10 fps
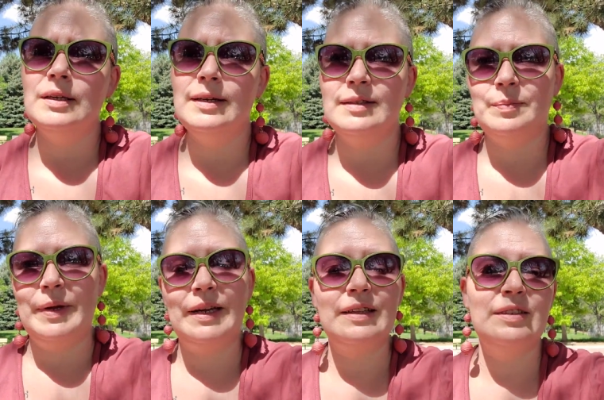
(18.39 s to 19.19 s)
It's
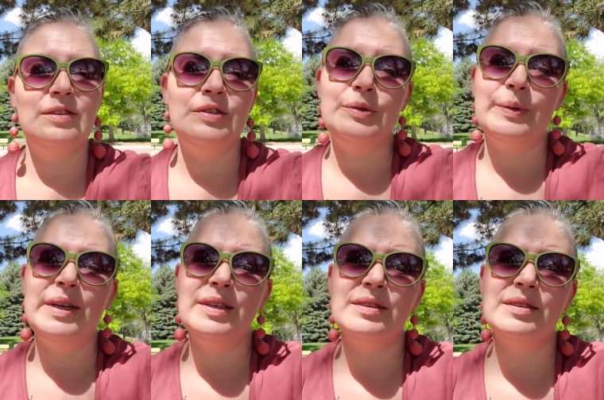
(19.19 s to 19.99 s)
been at least two
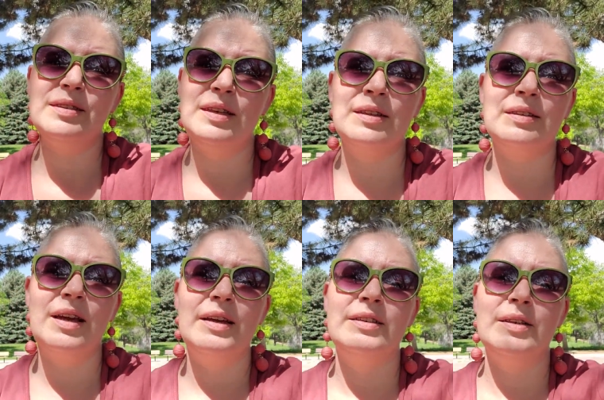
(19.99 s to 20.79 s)
weeks since
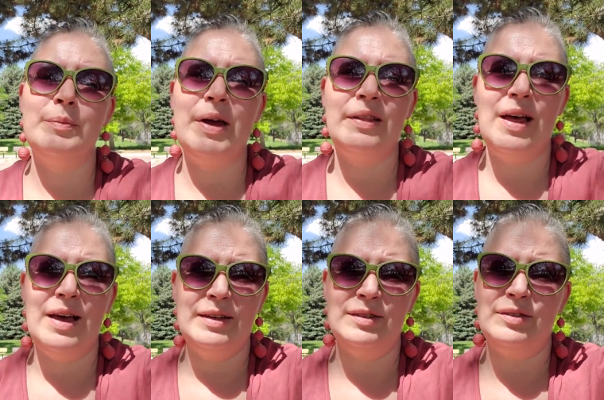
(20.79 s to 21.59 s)
I did my
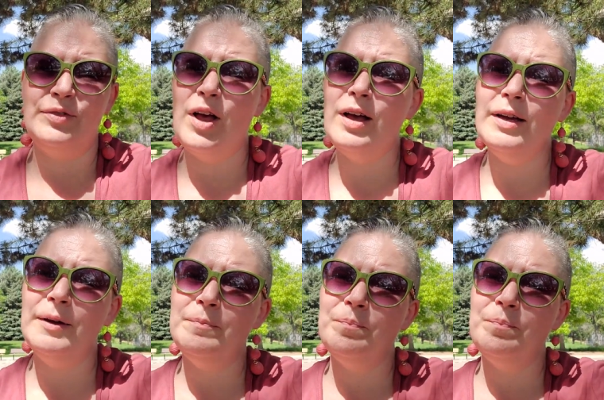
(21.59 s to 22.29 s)
last vlog.